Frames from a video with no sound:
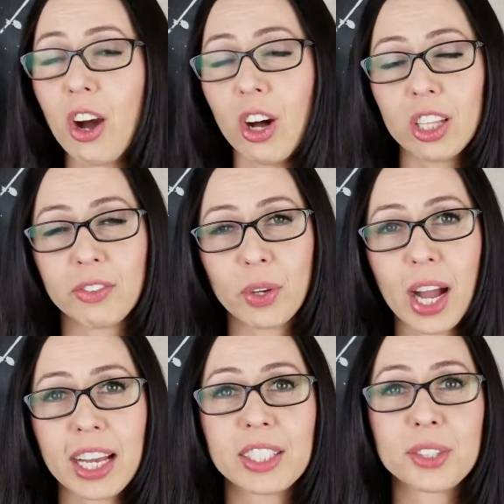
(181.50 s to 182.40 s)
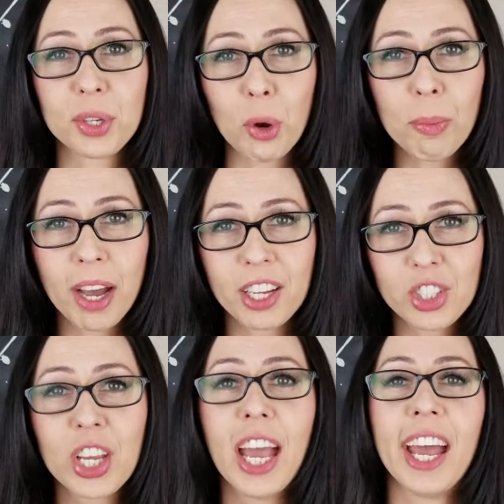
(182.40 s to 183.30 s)
all of you guys so
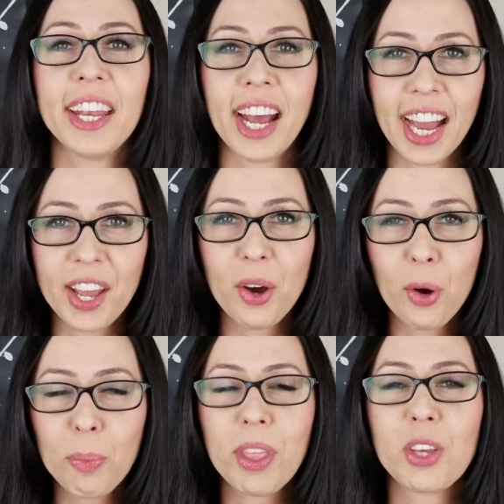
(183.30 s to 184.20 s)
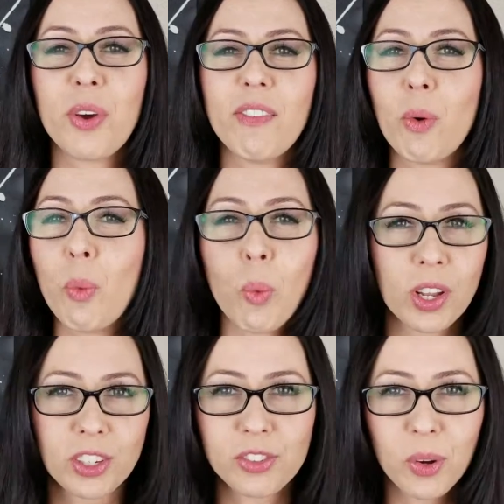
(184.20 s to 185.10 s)
much, and I hope that you have a
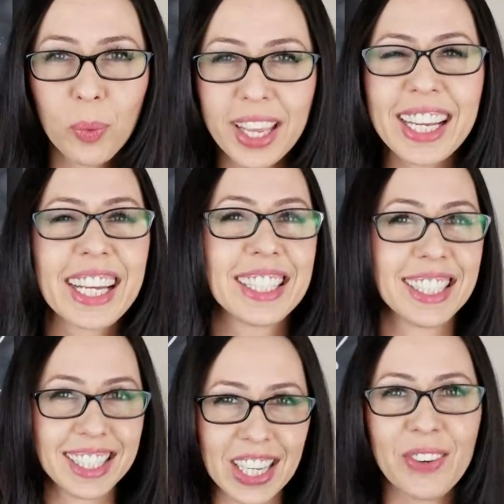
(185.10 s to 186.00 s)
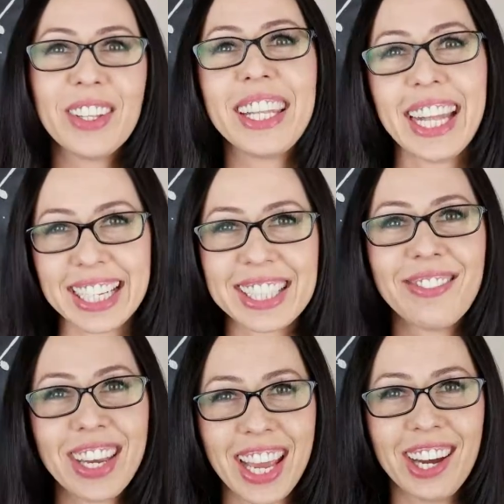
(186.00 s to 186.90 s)
wonderful week. See you in the next
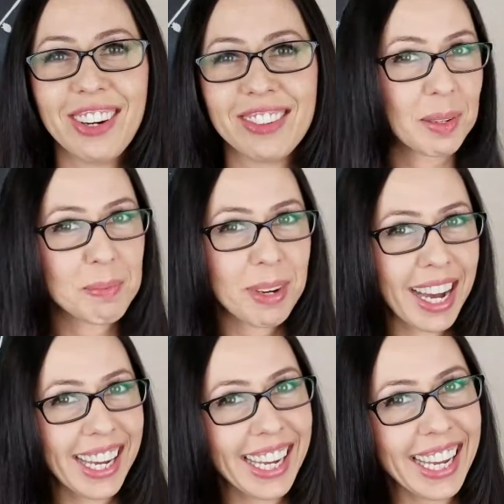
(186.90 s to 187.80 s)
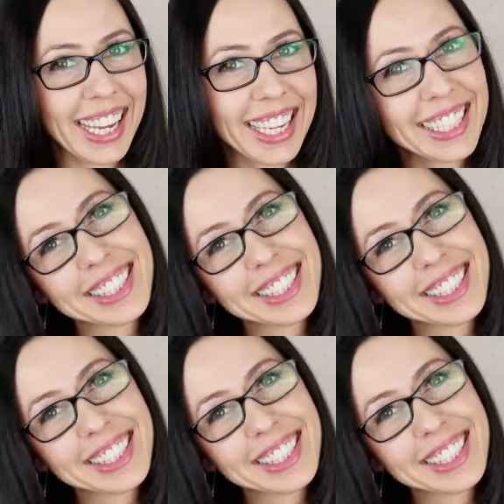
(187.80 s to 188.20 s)
video. Bye.